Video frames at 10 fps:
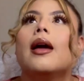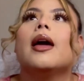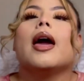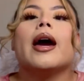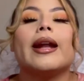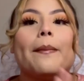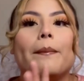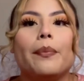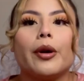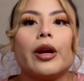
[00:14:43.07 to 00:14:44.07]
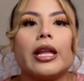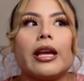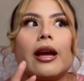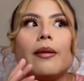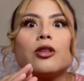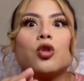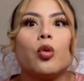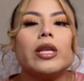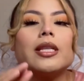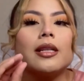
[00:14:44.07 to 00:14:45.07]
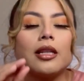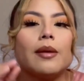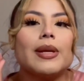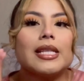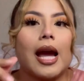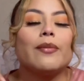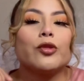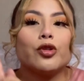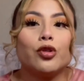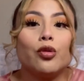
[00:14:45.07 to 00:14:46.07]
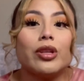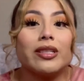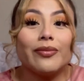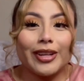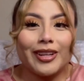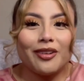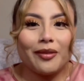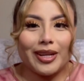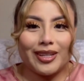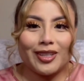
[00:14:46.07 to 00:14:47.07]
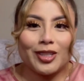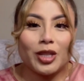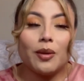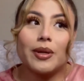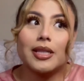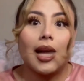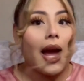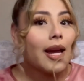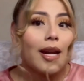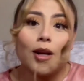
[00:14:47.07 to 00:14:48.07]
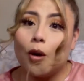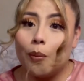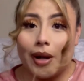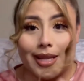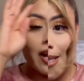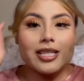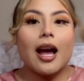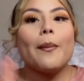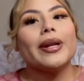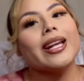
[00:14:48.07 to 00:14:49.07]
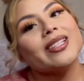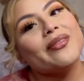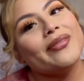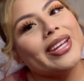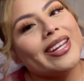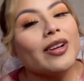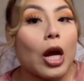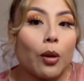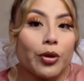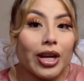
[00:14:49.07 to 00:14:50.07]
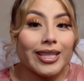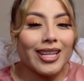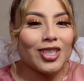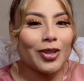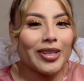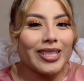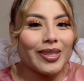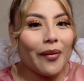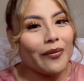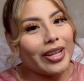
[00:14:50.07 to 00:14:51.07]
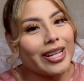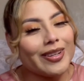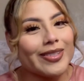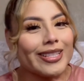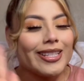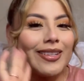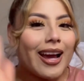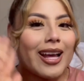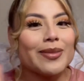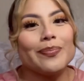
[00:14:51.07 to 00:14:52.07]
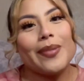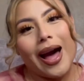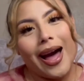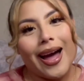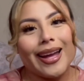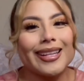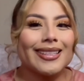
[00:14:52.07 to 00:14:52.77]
and I barely squeezing a little bit time to do this video right now too, because I gotta go places on my next video. And I hope you guys enjoy this video. See you guys. Bye.